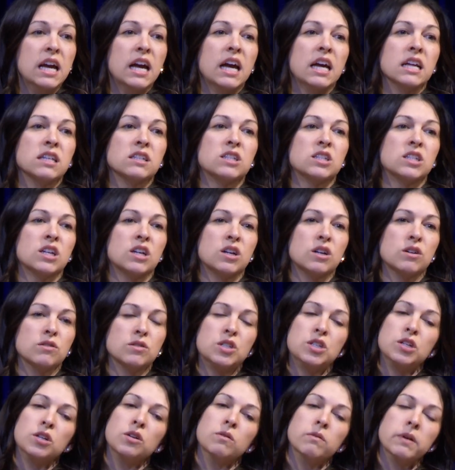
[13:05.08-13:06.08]
And so
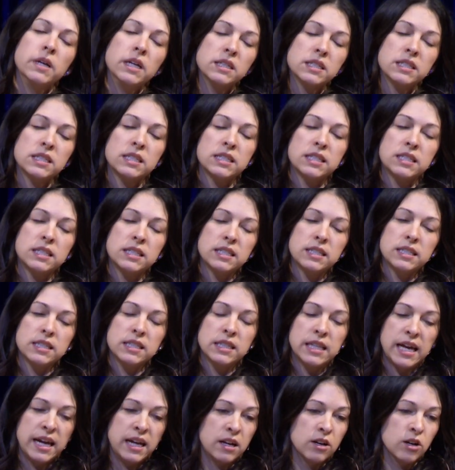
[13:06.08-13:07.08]
2 weeks
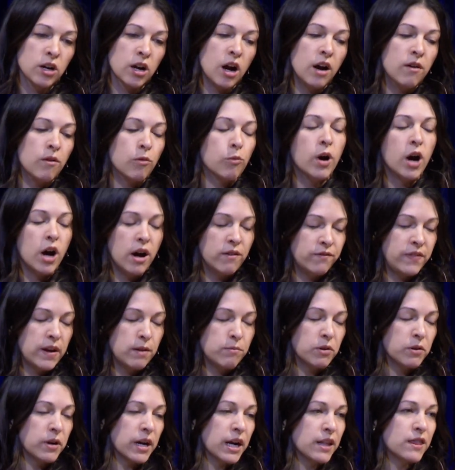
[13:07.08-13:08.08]
later, on
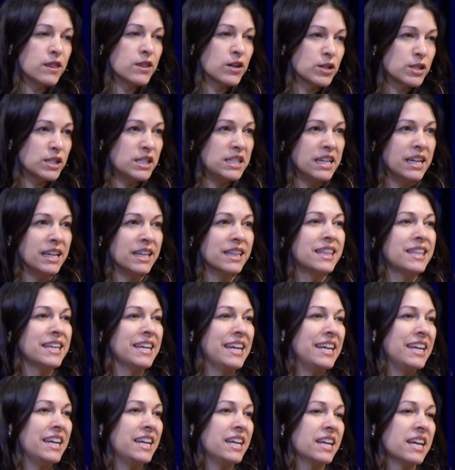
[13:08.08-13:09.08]
February 13th,
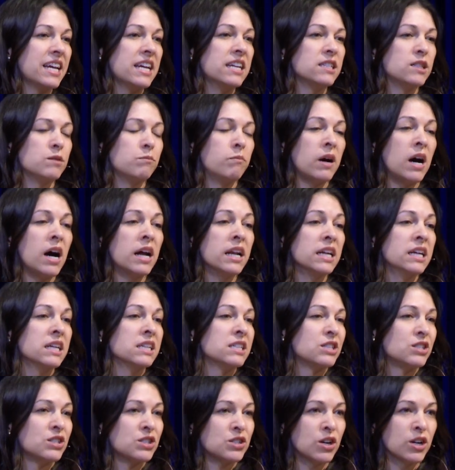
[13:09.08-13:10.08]
his body
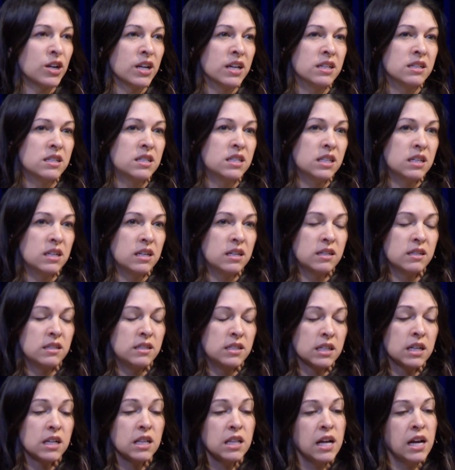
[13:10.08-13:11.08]
started to
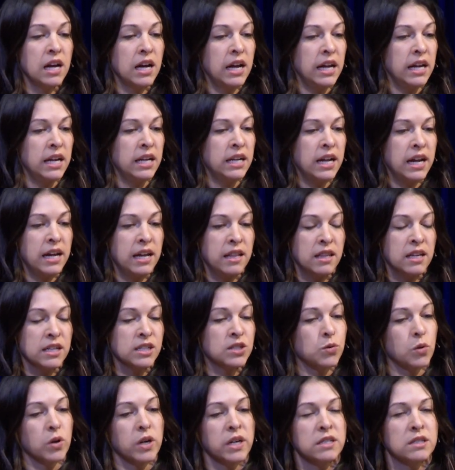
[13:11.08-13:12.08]
decline and
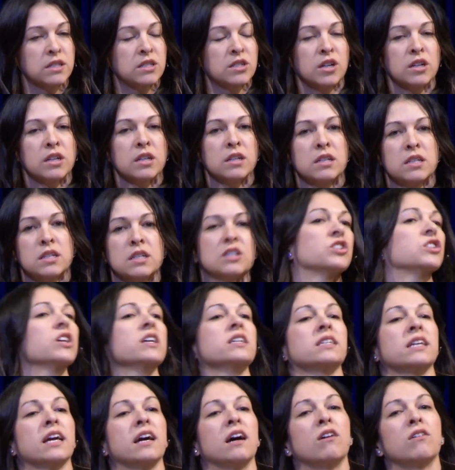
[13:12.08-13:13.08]
his organs started to
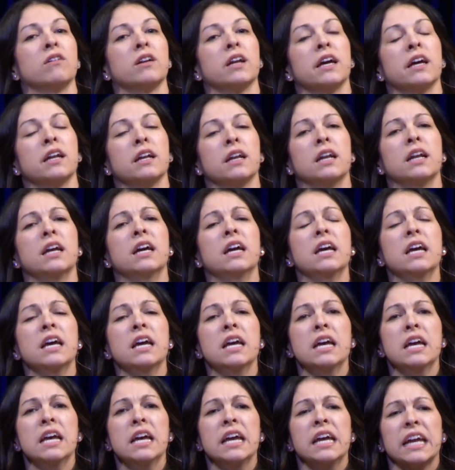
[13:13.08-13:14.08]
shut down. And
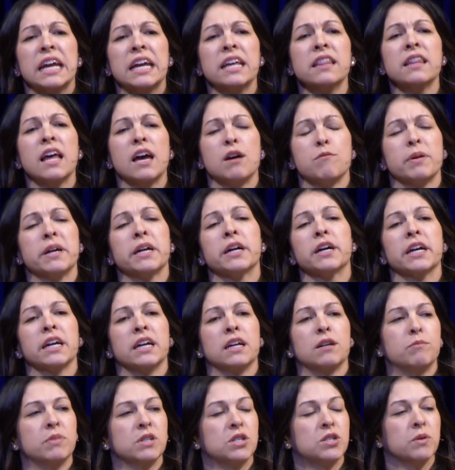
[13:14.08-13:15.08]
in that
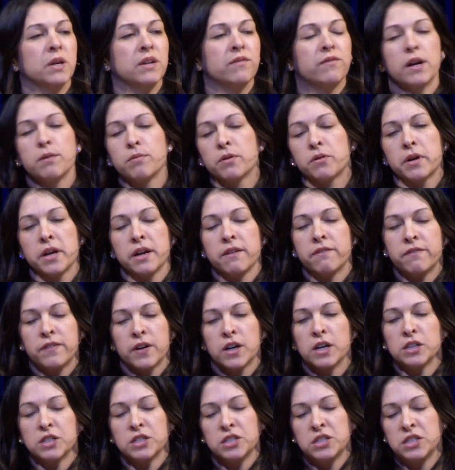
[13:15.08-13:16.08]
period between February
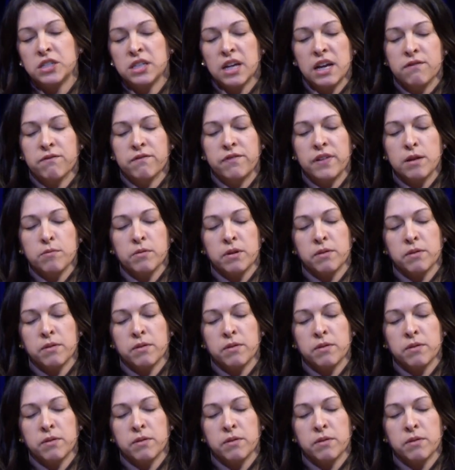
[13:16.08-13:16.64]
1st and